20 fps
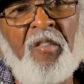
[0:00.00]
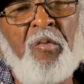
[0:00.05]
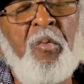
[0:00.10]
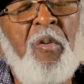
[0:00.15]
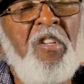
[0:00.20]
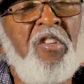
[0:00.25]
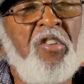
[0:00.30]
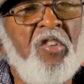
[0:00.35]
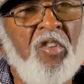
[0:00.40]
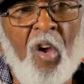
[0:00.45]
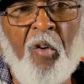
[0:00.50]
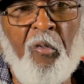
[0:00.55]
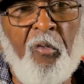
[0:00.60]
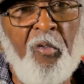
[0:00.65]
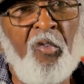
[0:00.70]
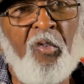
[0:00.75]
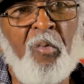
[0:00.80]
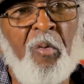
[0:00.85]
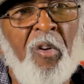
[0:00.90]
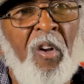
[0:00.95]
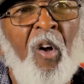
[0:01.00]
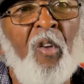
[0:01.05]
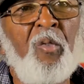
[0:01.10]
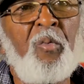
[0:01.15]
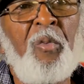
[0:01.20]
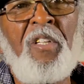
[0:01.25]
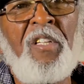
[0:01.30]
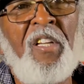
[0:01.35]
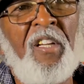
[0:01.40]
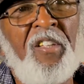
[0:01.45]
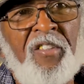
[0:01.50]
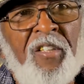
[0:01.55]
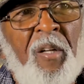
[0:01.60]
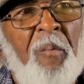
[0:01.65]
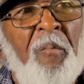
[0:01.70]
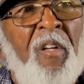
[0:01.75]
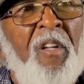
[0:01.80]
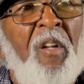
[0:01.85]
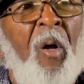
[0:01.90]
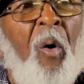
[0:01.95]
we suffer because we just
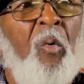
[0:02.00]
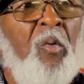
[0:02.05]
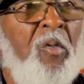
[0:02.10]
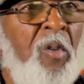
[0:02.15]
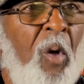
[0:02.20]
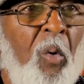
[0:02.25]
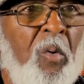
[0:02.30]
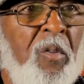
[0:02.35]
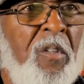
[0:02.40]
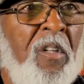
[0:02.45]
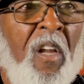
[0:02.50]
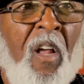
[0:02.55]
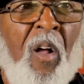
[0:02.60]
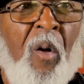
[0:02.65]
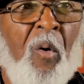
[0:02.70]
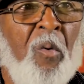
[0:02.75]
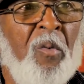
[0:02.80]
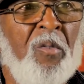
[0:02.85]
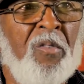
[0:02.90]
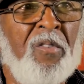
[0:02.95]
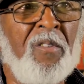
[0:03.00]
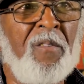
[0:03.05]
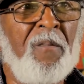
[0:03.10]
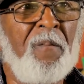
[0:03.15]
simply don't know the laws.